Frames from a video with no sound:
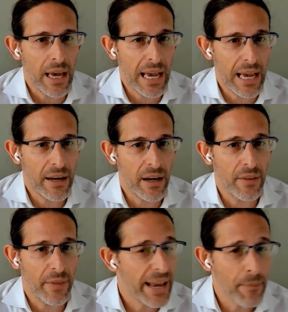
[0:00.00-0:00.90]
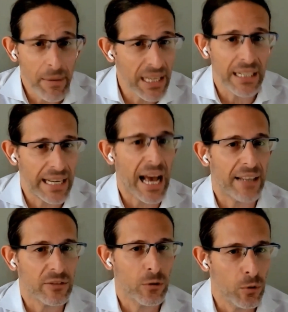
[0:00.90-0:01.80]
and they immediately
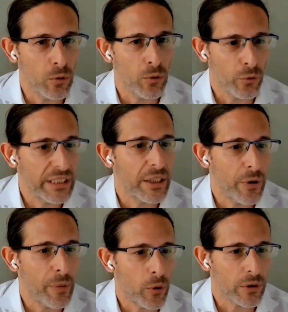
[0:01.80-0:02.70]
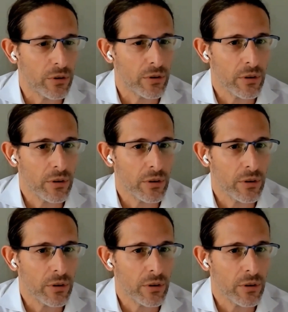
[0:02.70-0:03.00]
asked to read the report.